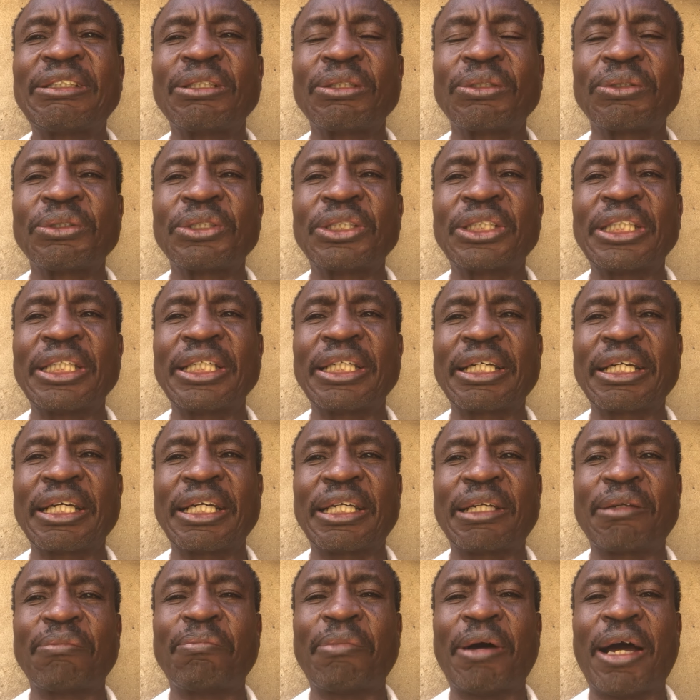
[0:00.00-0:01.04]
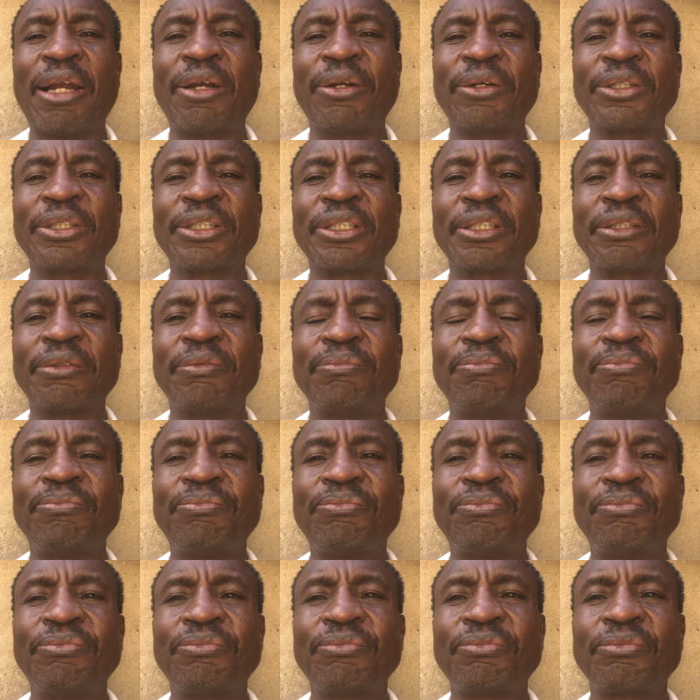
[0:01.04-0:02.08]
through secret ballot
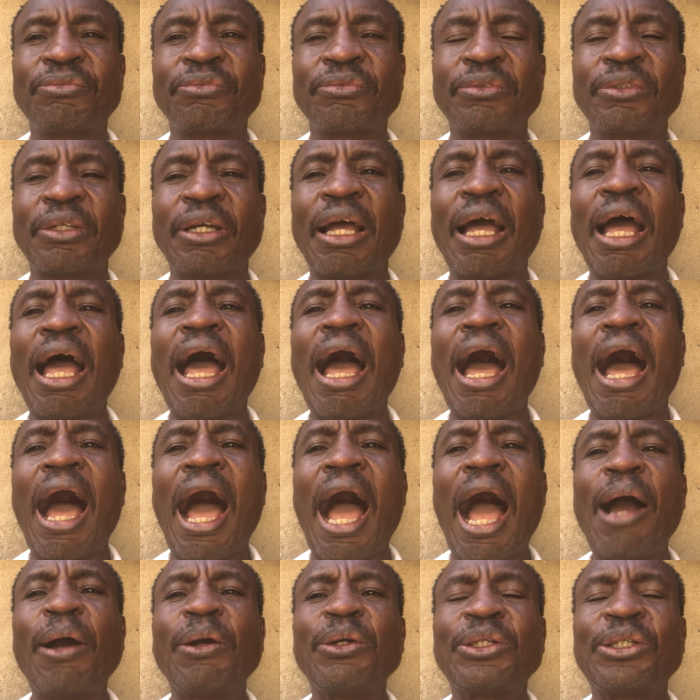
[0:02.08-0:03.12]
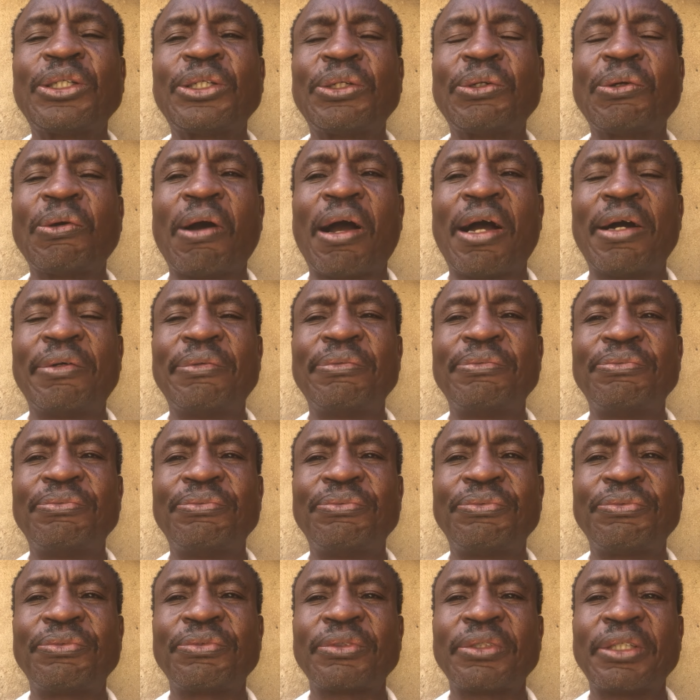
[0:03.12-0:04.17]
how sure
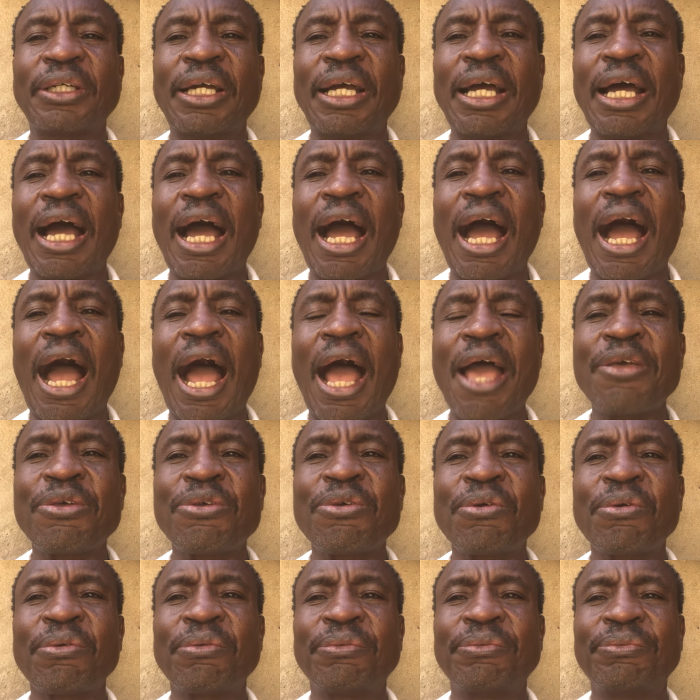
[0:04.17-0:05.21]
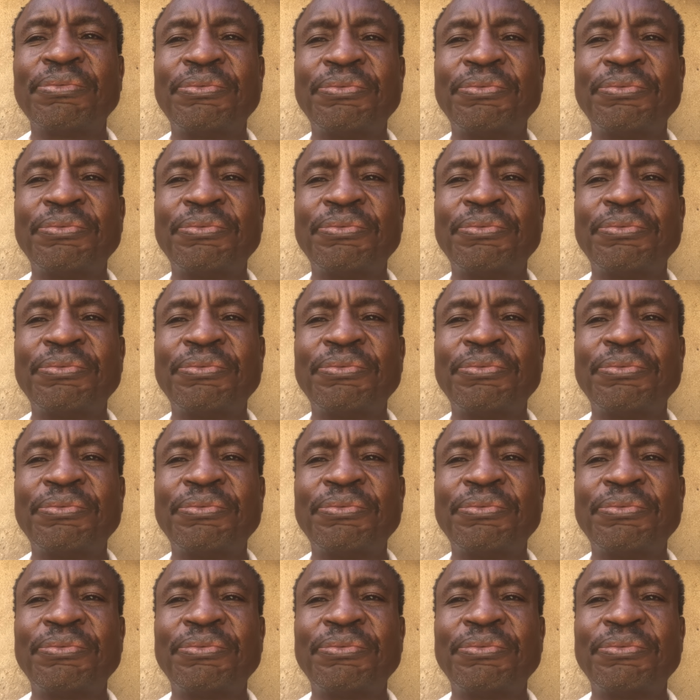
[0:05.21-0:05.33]
are you